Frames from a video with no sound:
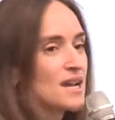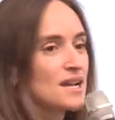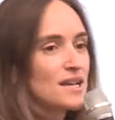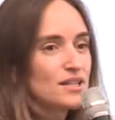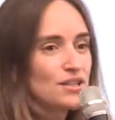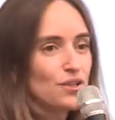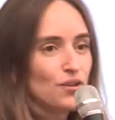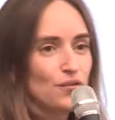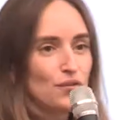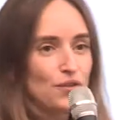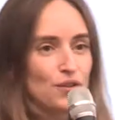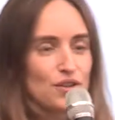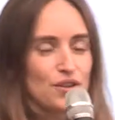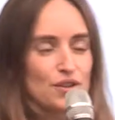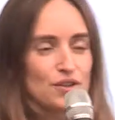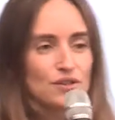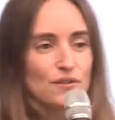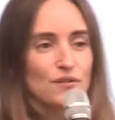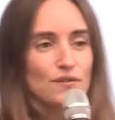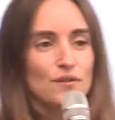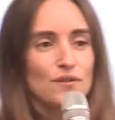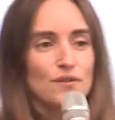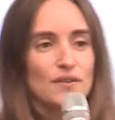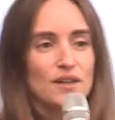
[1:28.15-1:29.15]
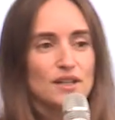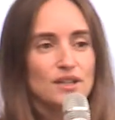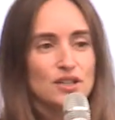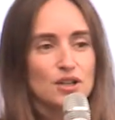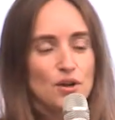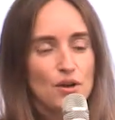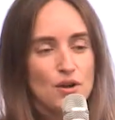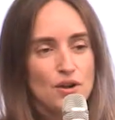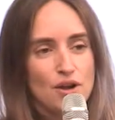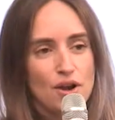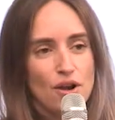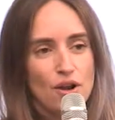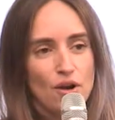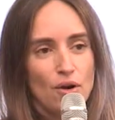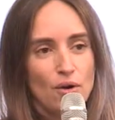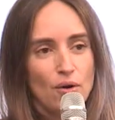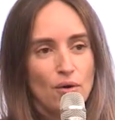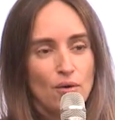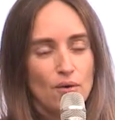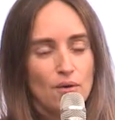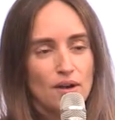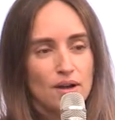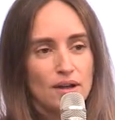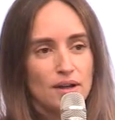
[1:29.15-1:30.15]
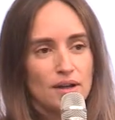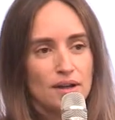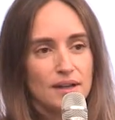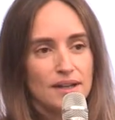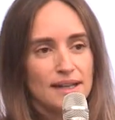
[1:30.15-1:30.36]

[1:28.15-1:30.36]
So for those of you that don't know,